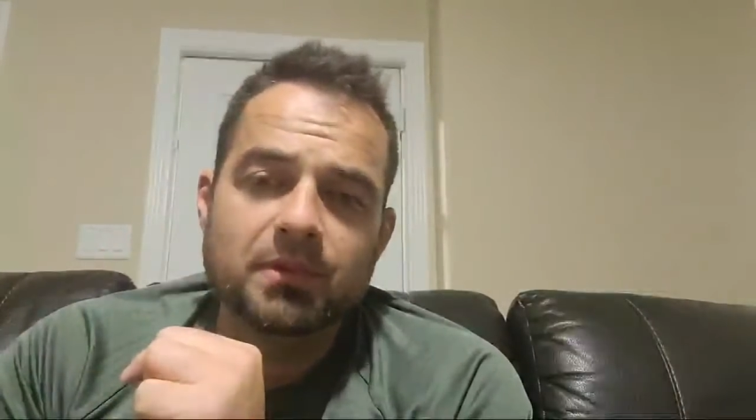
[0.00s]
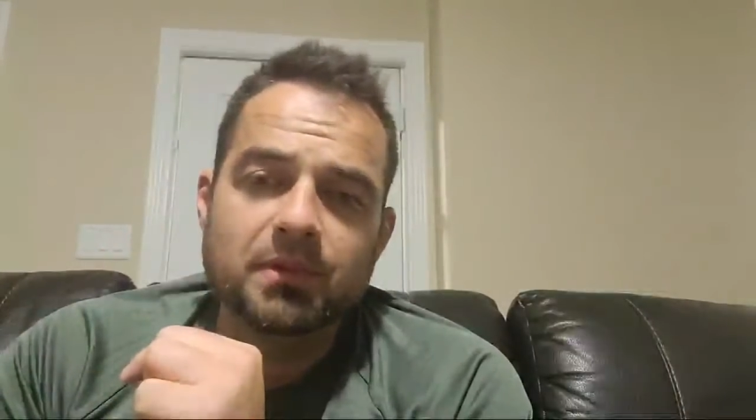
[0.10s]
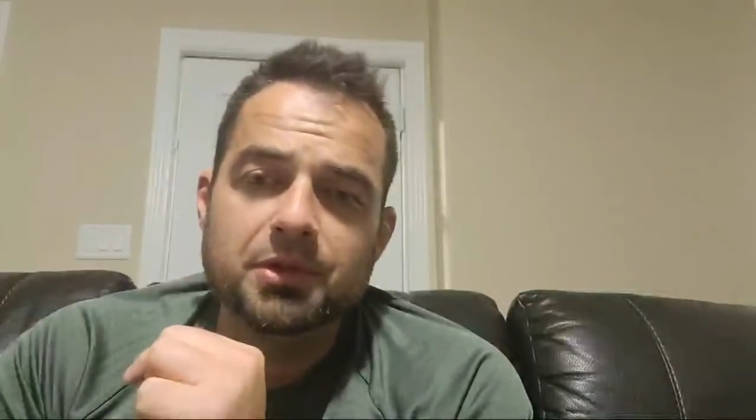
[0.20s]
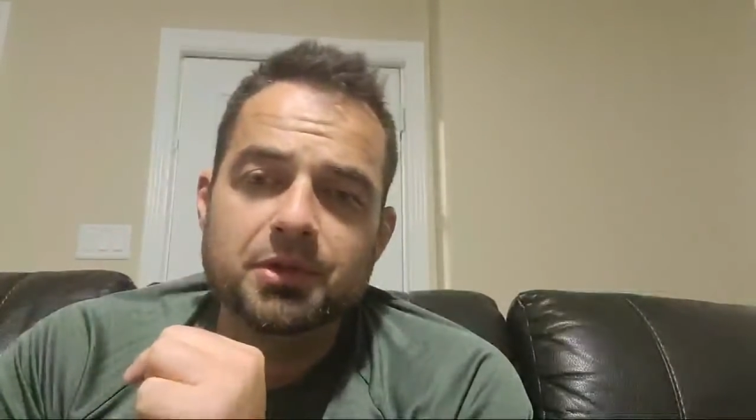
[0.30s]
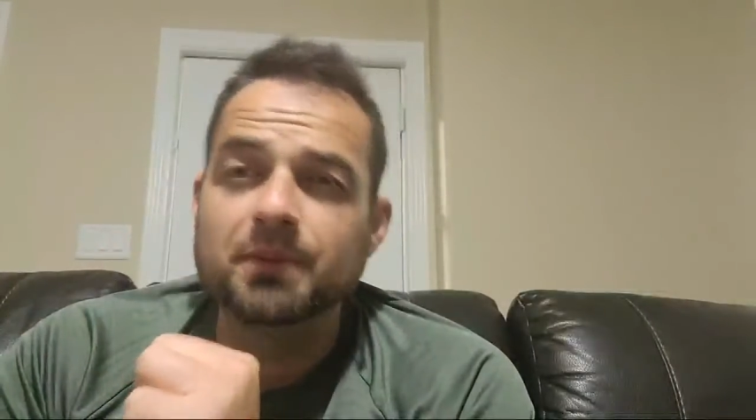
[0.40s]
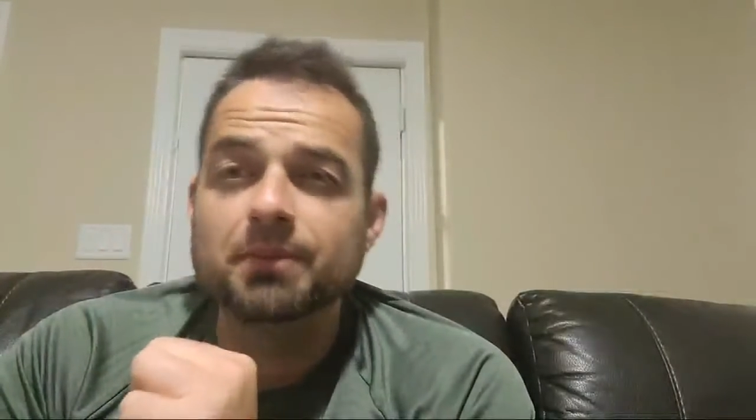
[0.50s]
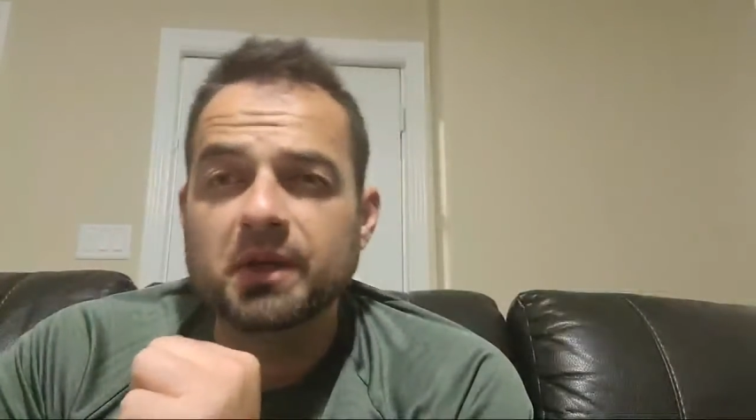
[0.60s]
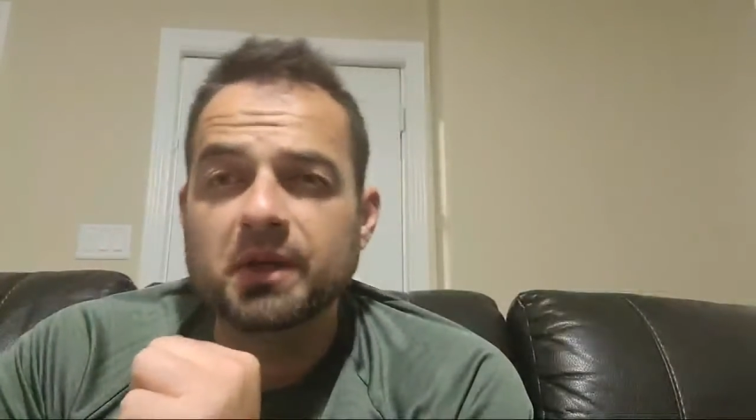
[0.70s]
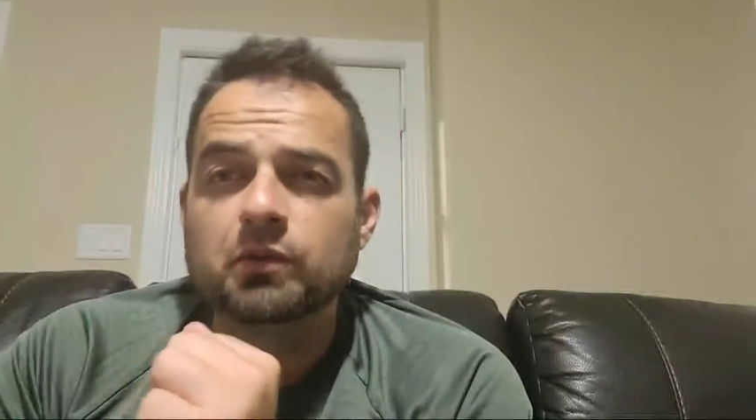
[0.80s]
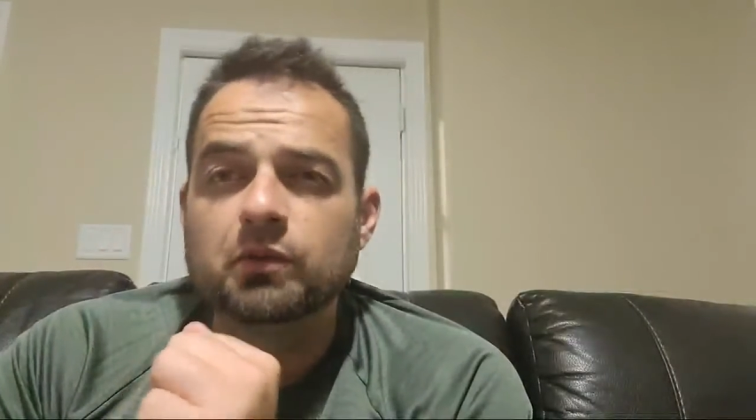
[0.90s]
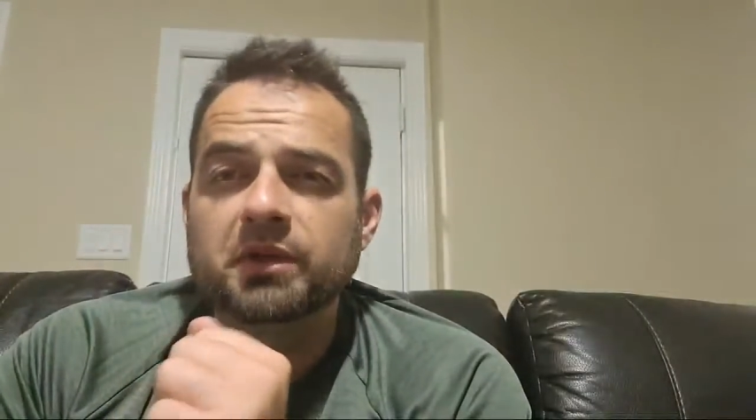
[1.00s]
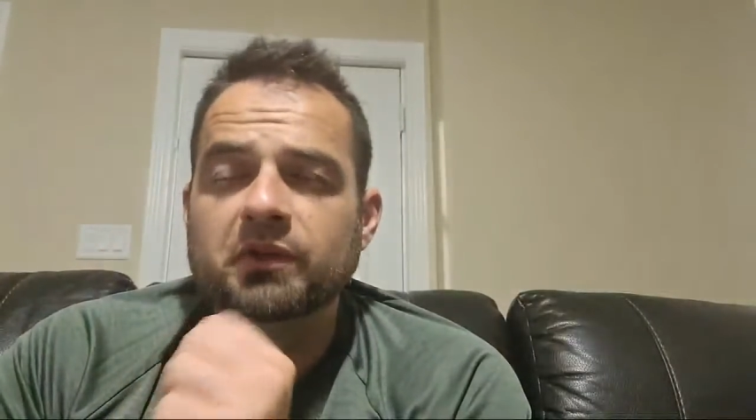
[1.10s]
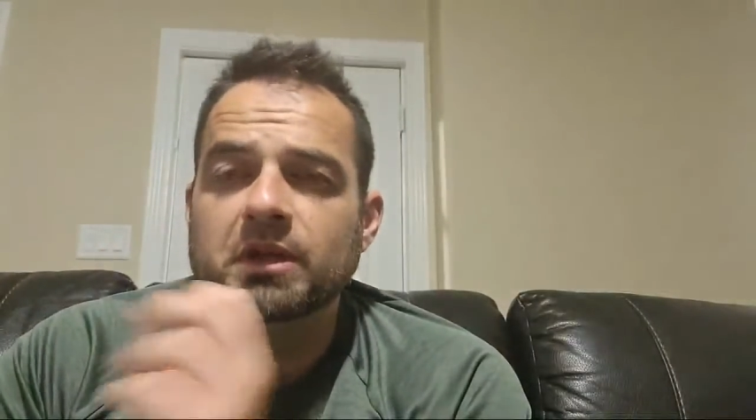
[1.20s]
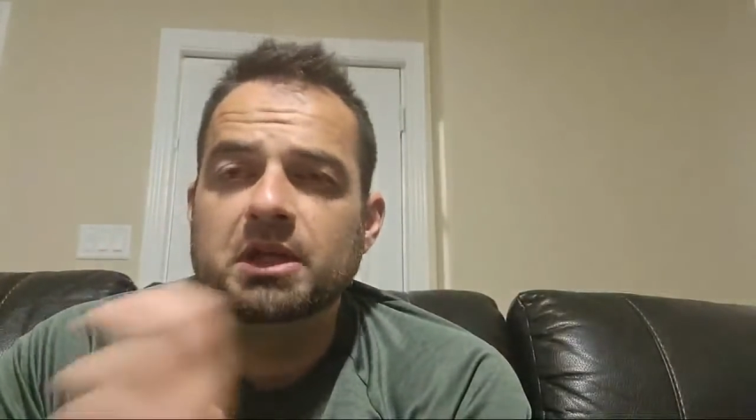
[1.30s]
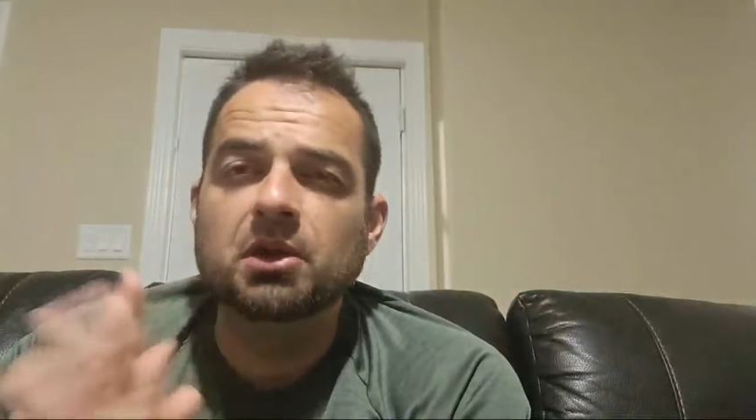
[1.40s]
you're in places where it's
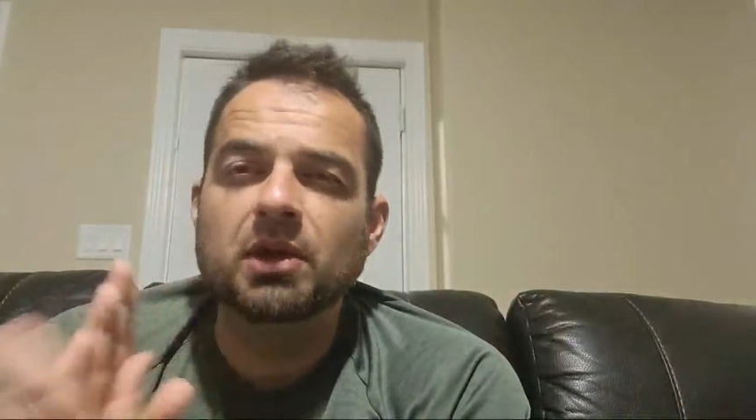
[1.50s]
illegal.